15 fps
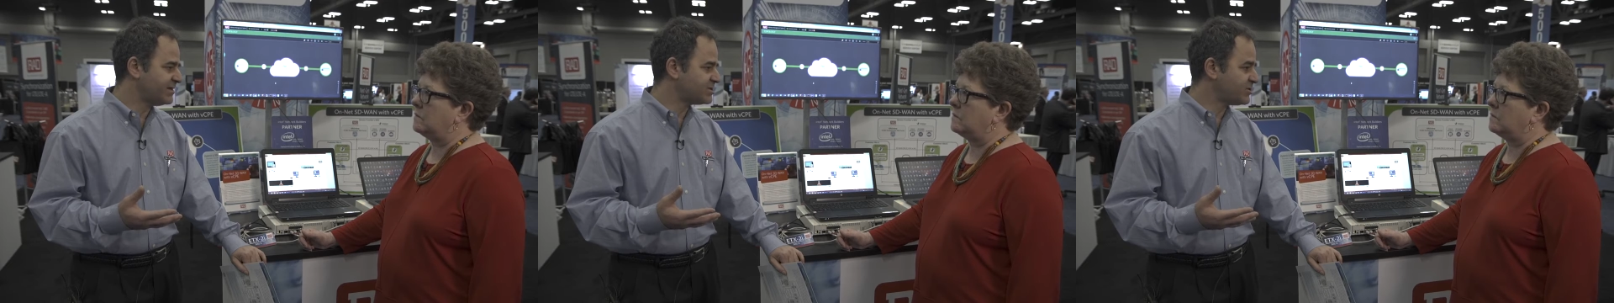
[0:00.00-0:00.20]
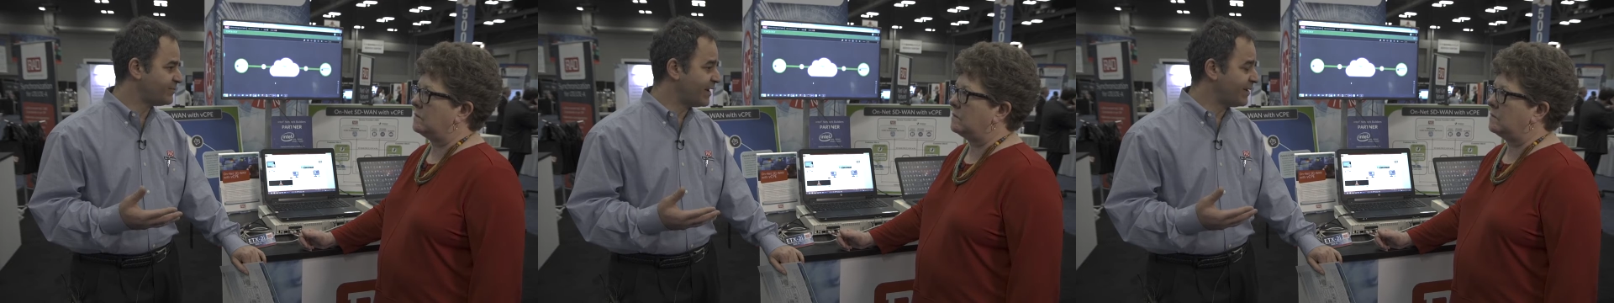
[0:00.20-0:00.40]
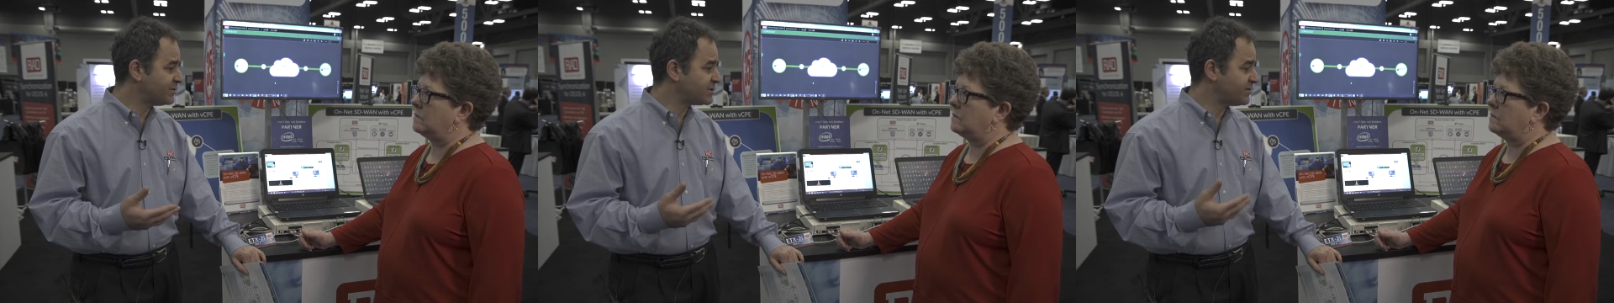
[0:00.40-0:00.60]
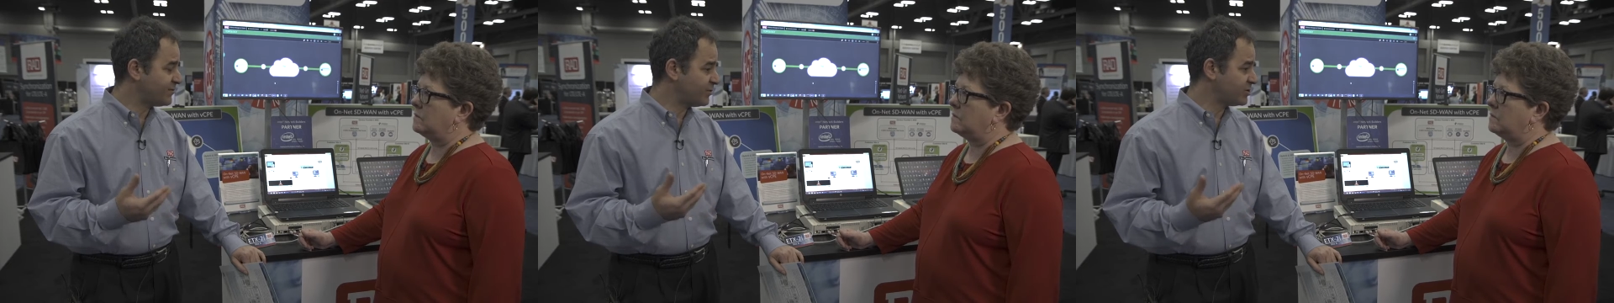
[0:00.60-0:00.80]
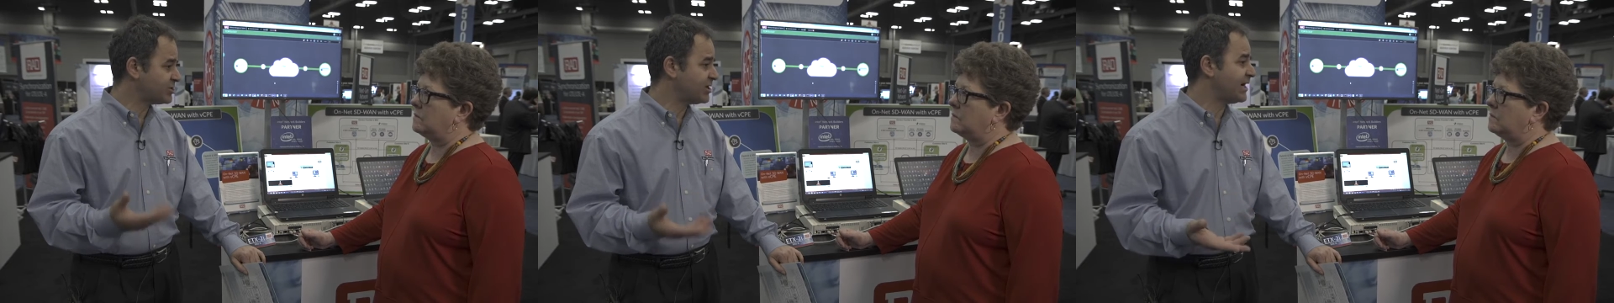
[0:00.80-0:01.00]
Speaker 1: is to be able to
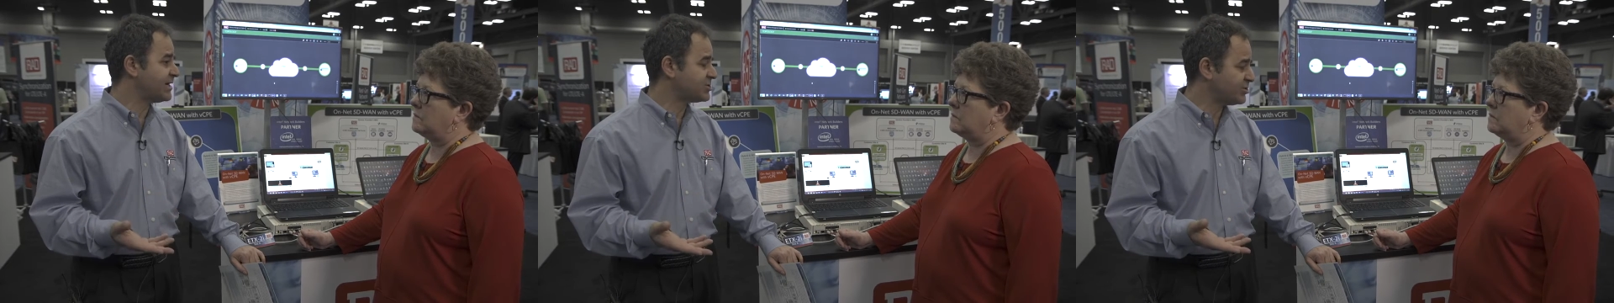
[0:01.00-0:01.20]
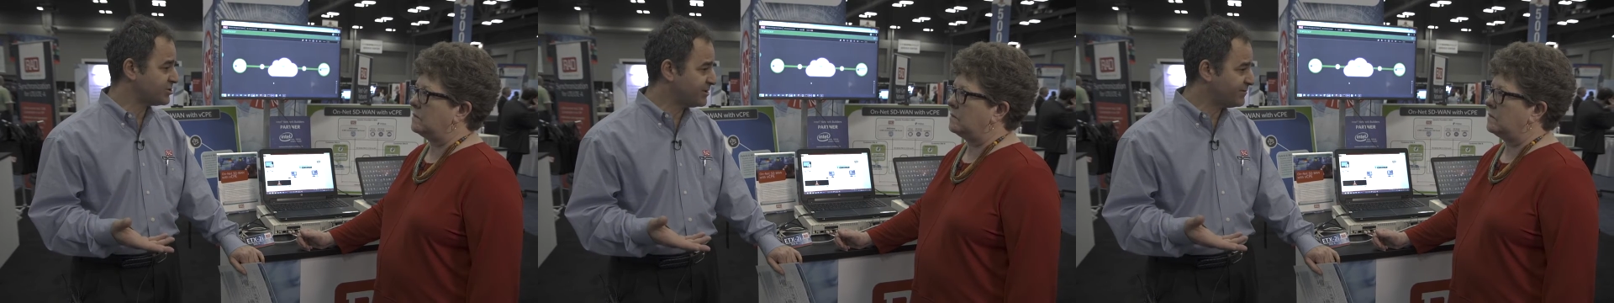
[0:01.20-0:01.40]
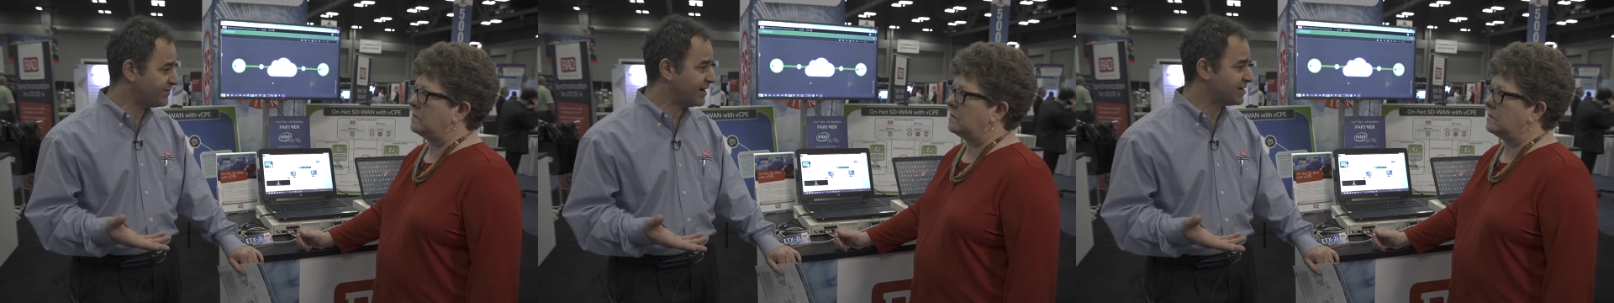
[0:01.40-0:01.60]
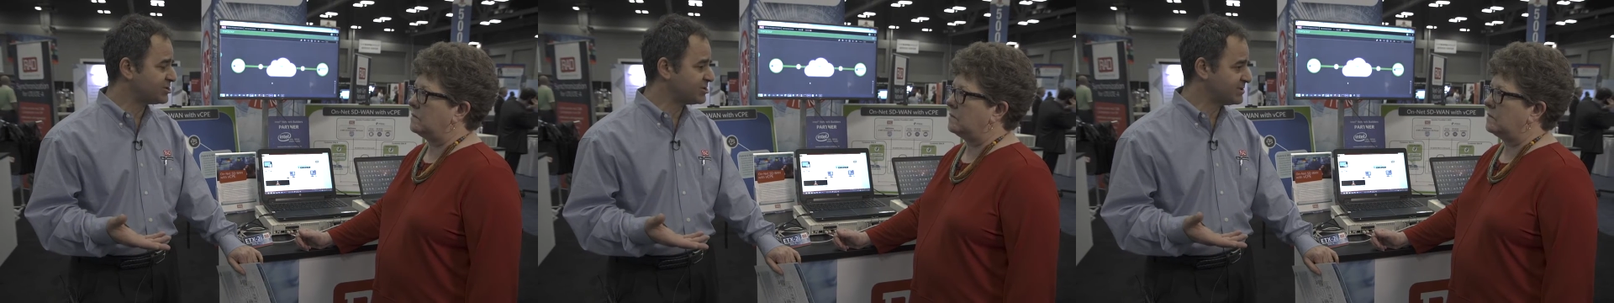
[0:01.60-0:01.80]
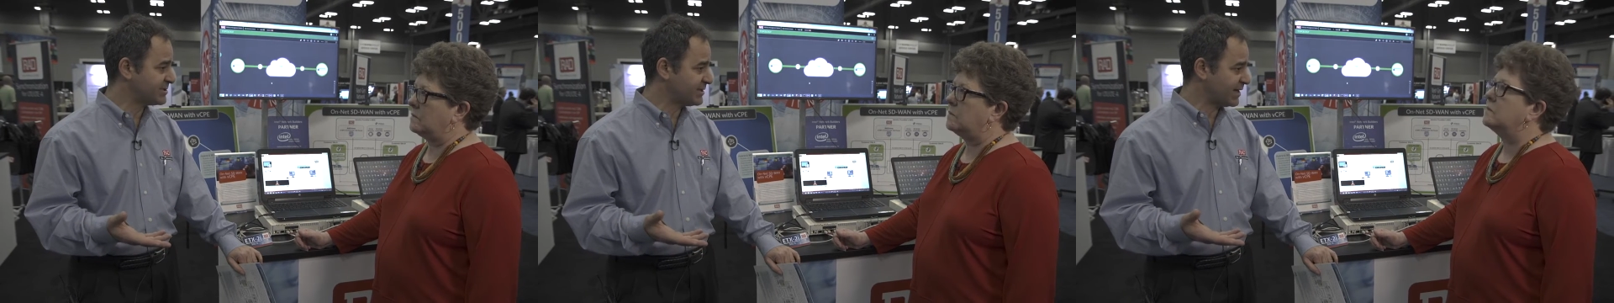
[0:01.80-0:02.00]
virtualize certain
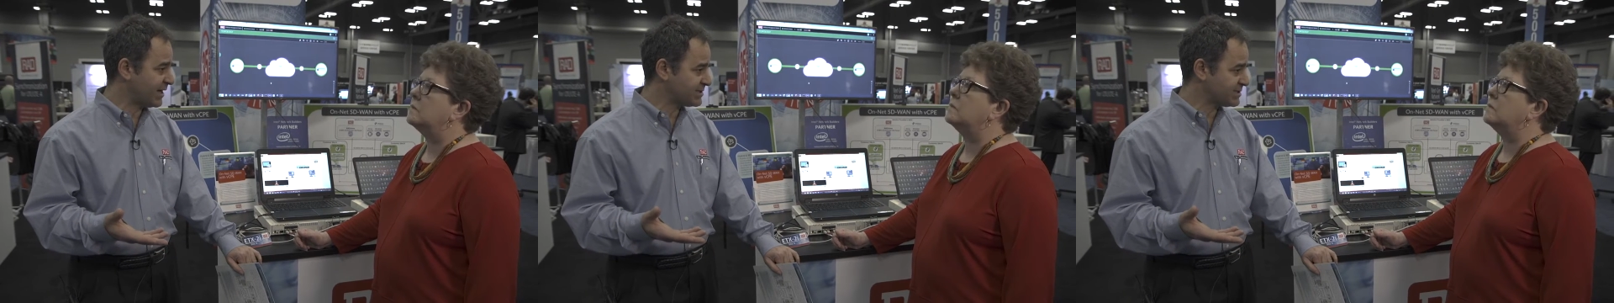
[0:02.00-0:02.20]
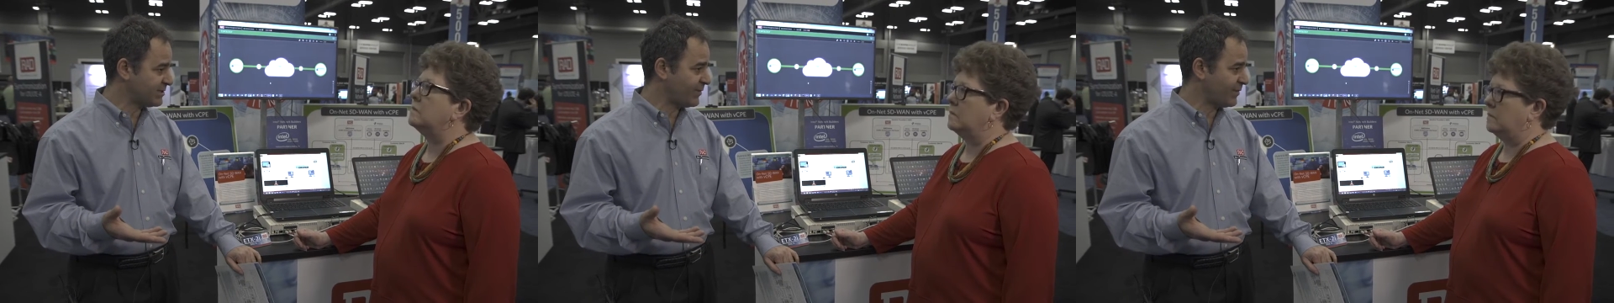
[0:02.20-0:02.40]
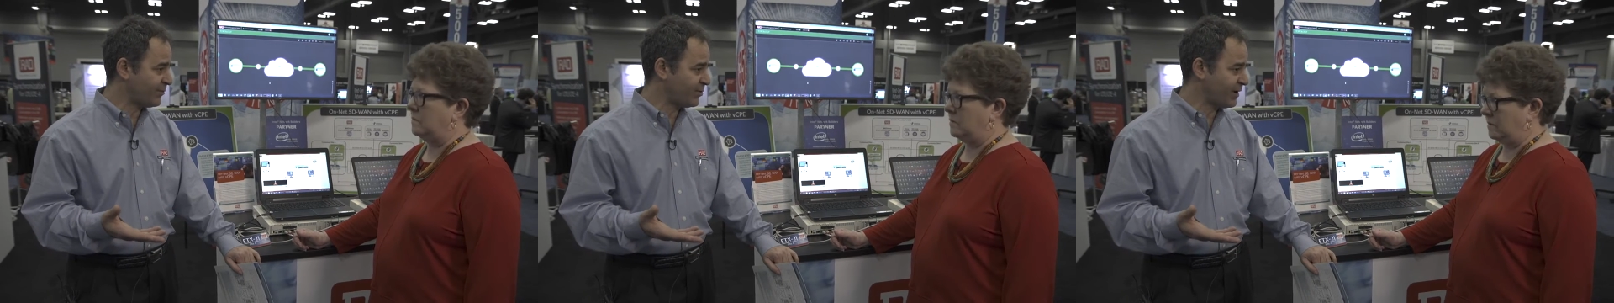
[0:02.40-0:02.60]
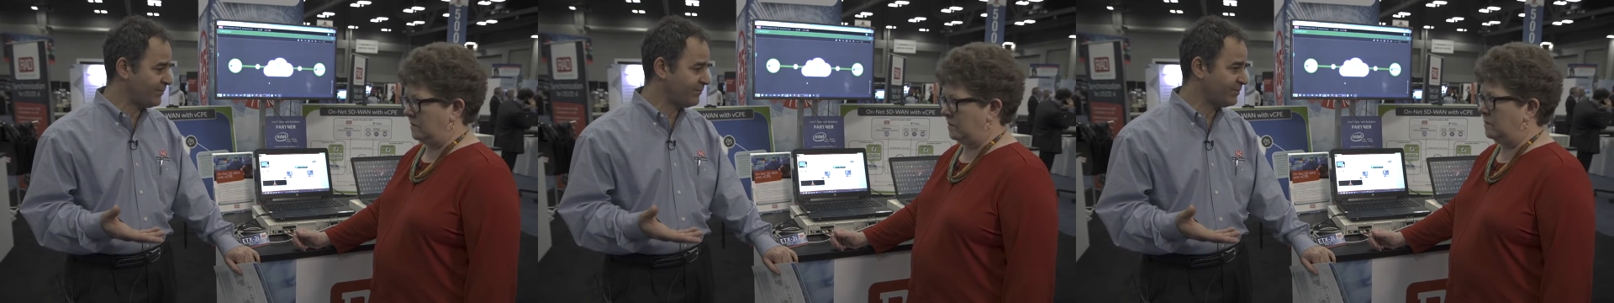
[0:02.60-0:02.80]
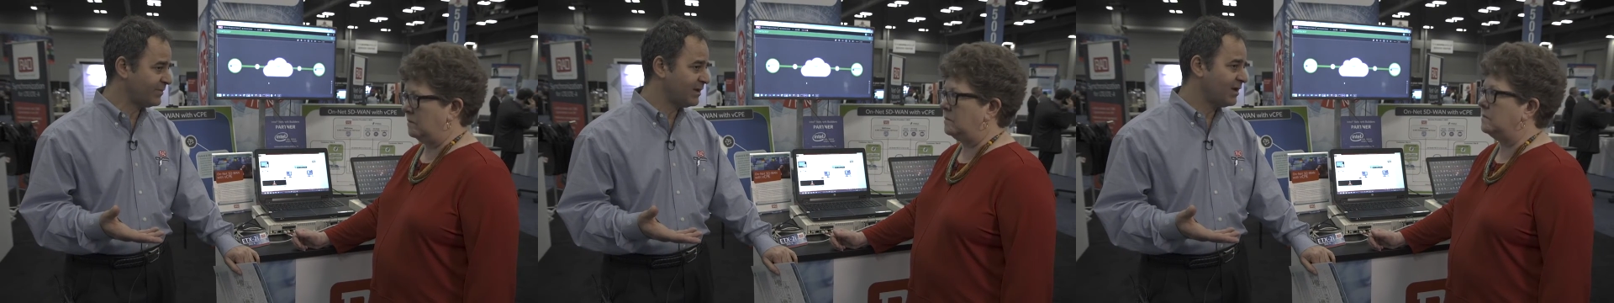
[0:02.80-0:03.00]
functions at the customer prem.